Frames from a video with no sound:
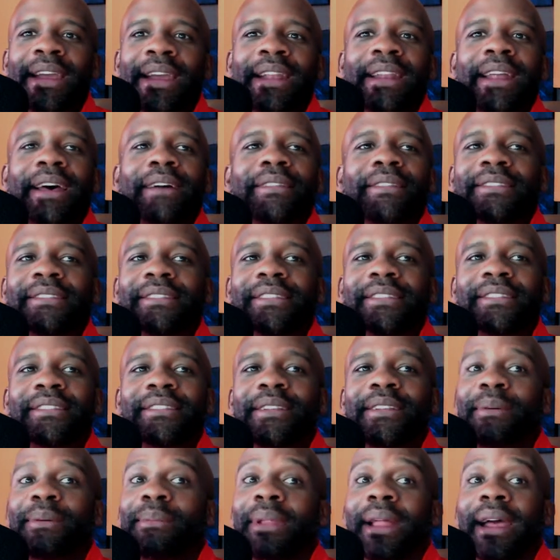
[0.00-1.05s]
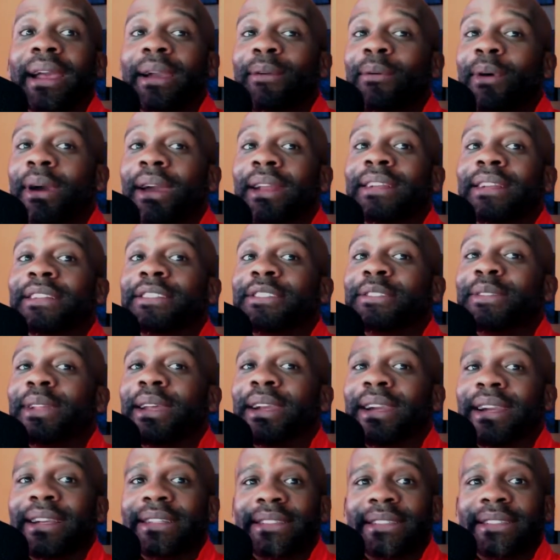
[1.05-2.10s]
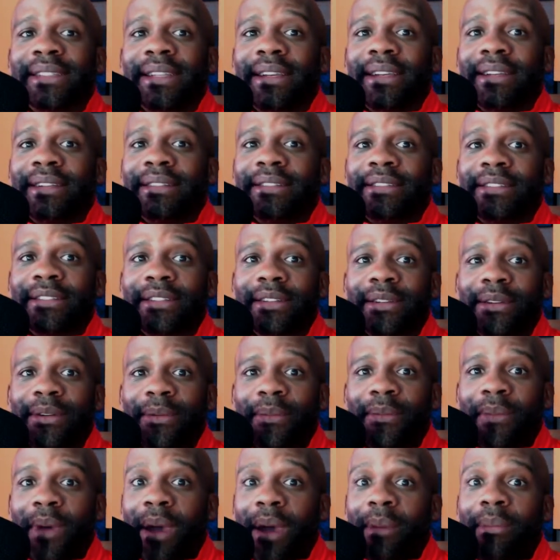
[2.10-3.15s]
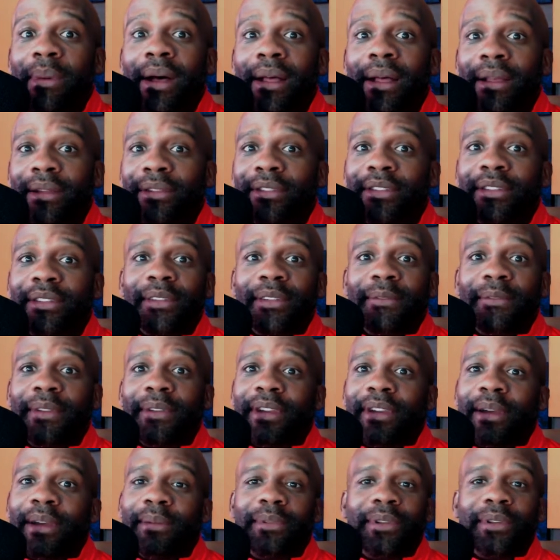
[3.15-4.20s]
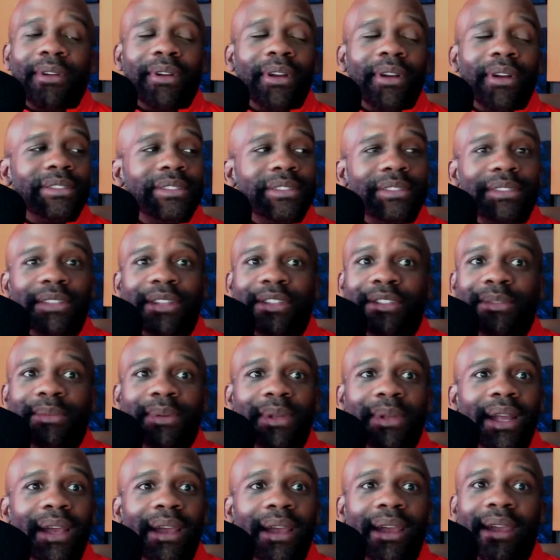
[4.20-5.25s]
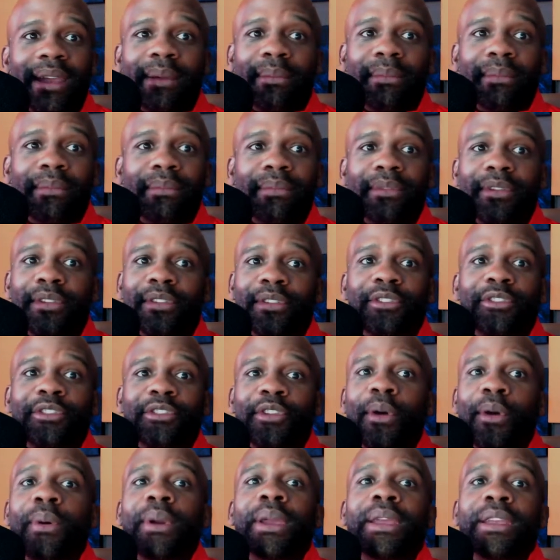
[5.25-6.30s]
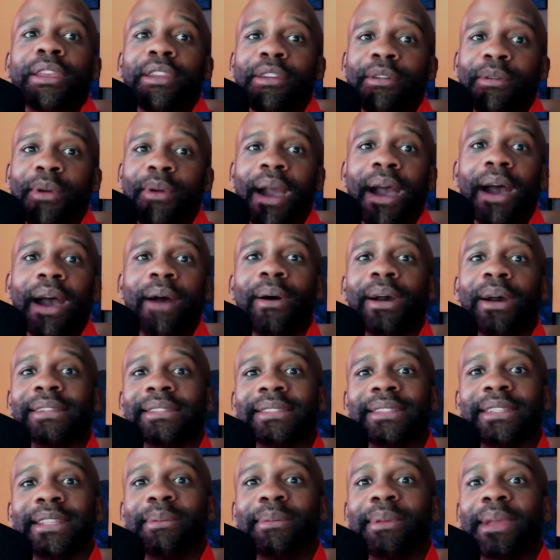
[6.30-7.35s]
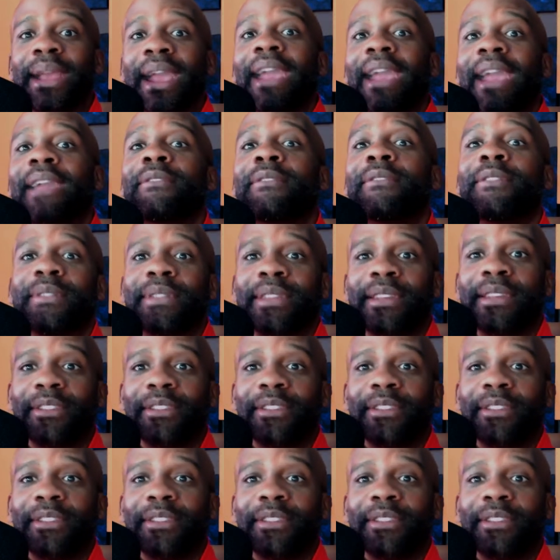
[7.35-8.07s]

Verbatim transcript: Now, this isn't a black white issue, like I said, so my apologies if it comes across as such, but I am just showing you how I see the behavior of these